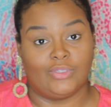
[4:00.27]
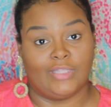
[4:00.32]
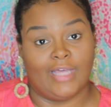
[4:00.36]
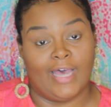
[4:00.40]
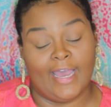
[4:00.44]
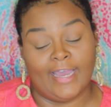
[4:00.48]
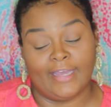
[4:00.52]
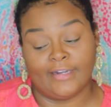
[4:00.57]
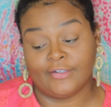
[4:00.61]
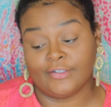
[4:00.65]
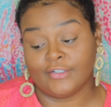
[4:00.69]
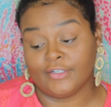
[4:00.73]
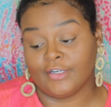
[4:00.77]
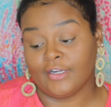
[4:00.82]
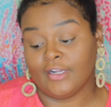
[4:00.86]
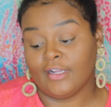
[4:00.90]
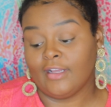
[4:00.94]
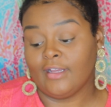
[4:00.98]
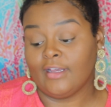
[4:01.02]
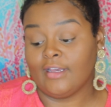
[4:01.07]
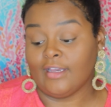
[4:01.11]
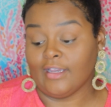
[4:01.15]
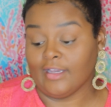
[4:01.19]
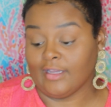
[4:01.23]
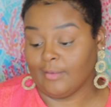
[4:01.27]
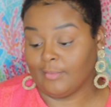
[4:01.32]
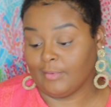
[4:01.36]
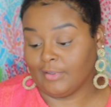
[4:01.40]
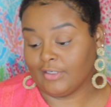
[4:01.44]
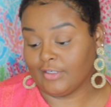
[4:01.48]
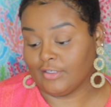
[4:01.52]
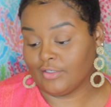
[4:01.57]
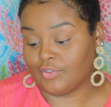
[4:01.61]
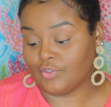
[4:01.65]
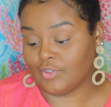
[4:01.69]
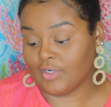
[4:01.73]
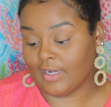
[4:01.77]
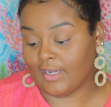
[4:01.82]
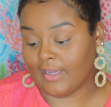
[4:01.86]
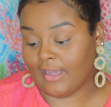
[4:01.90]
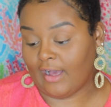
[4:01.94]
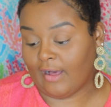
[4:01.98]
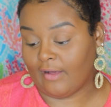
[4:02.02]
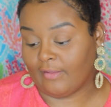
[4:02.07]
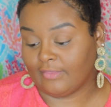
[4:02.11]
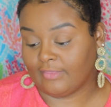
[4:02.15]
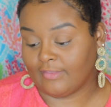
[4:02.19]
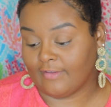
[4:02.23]
a liner. And I'm going to try
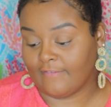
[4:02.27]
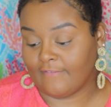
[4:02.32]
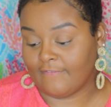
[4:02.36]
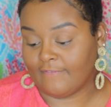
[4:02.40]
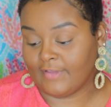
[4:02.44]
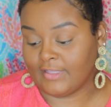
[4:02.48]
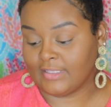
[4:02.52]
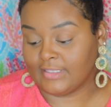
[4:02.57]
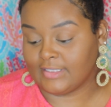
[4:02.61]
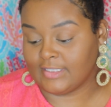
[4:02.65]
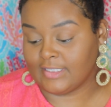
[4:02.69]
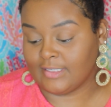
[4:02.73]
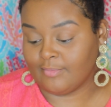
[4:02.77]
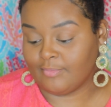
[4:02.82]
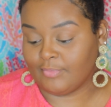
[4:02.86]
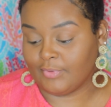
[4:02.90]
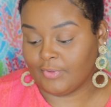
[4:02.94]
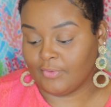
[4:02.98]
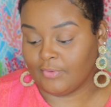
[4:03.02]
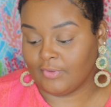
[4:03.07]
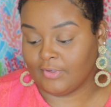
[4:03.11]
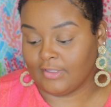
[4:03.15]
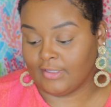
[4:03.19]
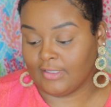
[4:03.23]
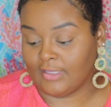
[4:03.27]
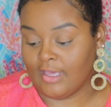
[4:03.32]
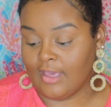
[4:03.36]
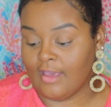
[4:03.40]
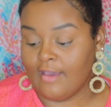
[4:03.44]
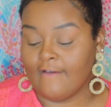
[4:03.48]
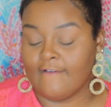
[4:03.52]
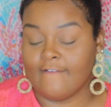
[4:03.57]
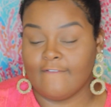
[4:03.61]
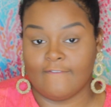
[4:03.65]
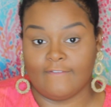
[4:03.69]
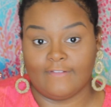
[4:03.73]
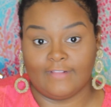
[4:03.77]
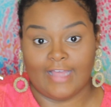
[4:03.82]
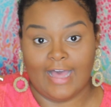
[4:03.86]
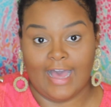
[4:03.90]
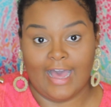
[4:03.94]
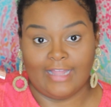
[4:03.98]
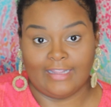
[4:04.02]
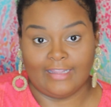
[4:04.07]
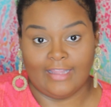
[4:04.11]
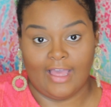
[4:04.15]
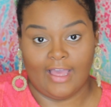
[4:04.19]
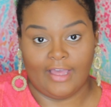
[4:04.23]
out the Fenty Beauty
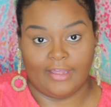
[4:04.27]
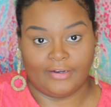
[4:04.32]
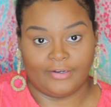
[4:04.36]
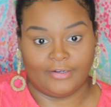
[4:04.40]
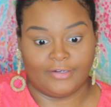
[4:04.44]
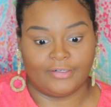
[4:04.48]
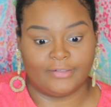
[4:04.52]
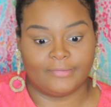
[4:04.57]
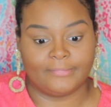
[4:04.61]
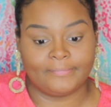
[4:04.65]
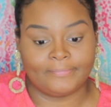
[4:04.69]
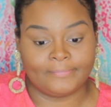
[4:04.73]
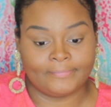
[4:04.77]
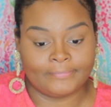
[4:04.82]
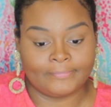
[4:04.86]
Fly Liner.